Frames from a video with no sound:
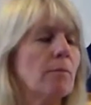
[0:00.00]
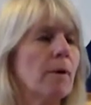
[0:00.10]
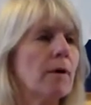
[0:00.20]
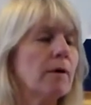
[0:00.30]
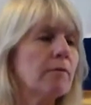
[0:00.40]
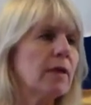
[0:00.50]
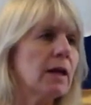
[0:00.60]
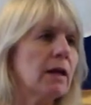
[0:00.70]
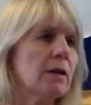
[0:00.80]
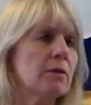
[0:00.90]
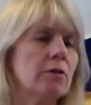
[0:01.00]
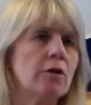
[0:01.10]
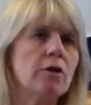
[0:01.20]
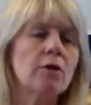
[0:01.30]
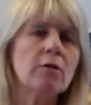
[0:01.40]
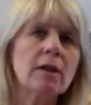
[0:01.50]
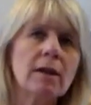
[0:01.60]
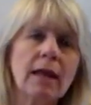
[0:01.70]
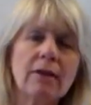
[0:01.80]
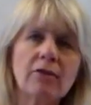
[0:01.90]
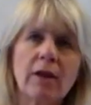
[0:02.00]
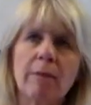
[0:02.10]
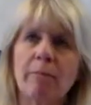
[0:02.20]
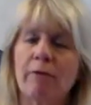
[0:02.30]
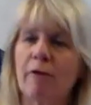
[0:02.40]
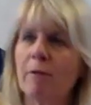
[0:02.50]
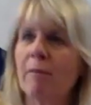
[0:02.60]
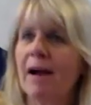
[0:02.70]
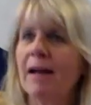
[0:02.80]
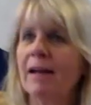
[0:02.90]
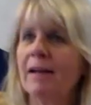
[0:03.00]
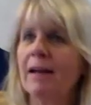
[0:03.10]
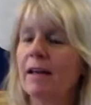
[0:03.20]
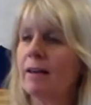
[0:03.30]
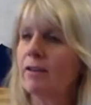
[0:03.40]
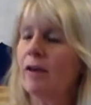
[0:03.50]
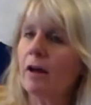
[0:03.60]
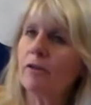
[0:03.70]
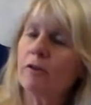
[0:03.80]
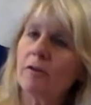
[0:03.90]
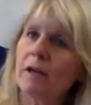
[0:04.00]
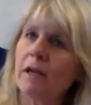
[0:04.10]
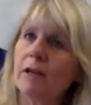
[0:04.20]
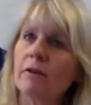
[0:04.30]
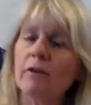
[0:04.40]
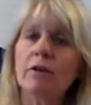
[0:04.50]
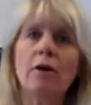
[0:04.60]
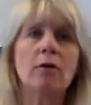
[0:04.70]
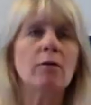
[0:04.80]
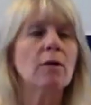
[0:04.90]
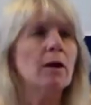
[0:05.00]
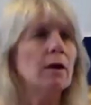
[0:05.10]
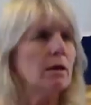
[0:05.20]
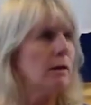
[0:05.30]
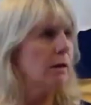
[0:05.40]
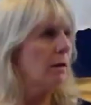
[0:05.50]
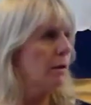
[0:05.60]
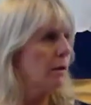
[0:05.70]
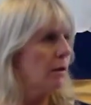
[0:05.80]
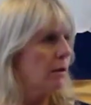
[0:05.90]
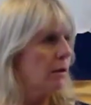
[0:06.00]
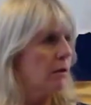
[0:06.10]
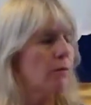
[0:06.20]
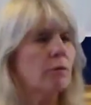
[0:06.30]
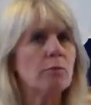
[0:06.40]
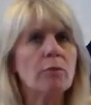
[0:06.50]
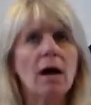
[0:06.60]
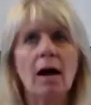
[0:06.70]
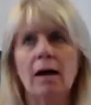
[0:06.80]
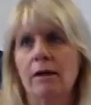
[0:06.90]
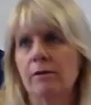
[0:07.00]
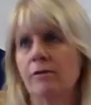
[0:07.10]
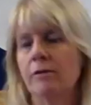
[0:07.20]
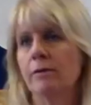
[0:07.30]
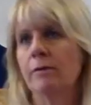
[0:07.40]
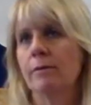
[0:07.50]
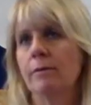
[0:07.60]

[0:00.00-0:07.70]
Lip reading: Part of getting to know the landscape of our mind is also getting to know, you know, the rocks,